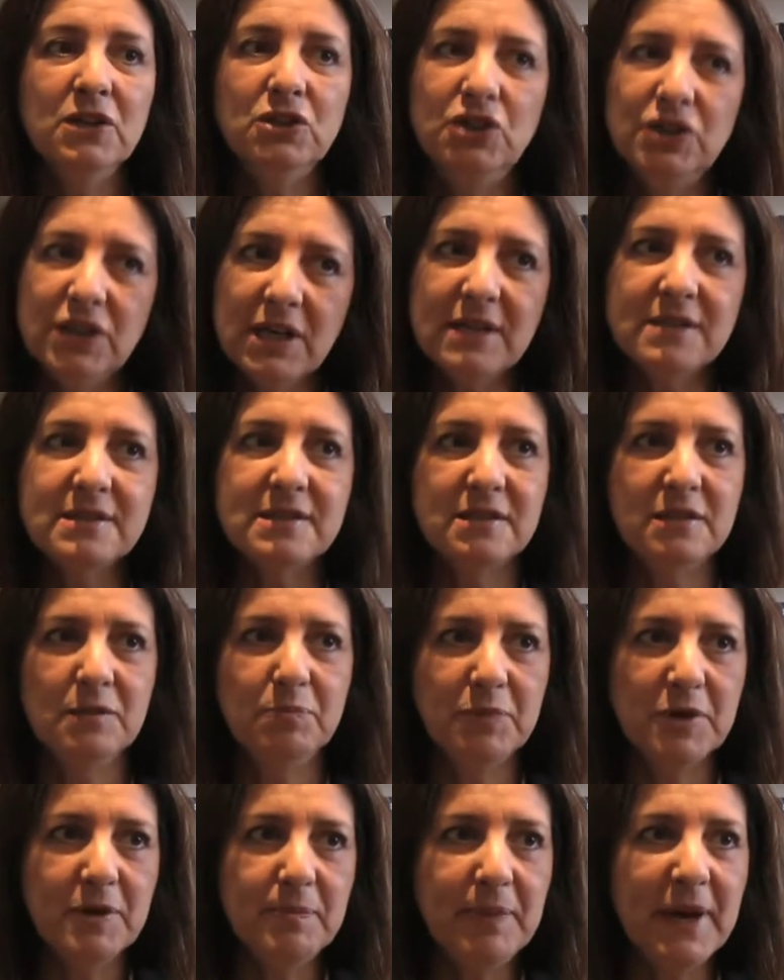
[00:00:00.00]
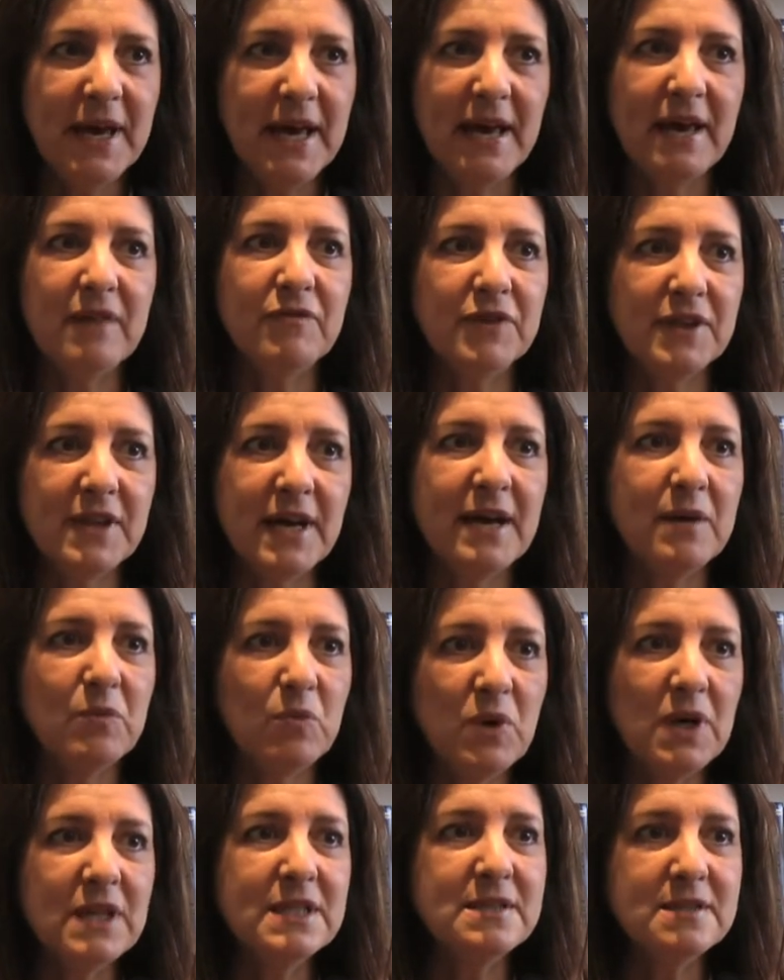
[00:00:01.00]
just to prepare for that
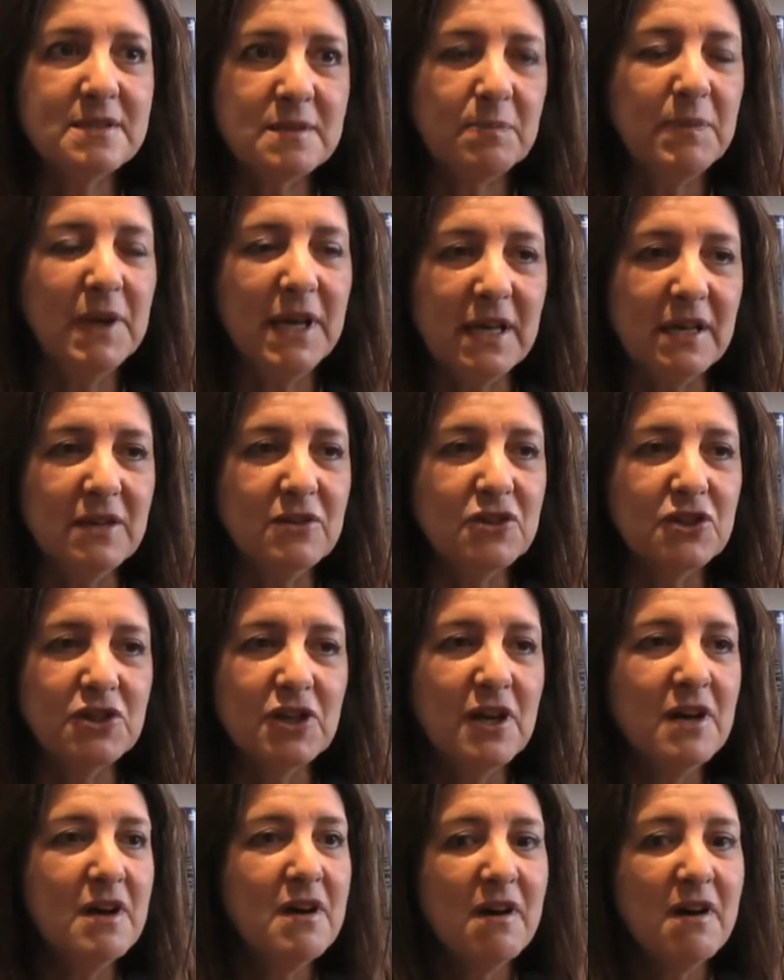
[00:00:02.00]
one speech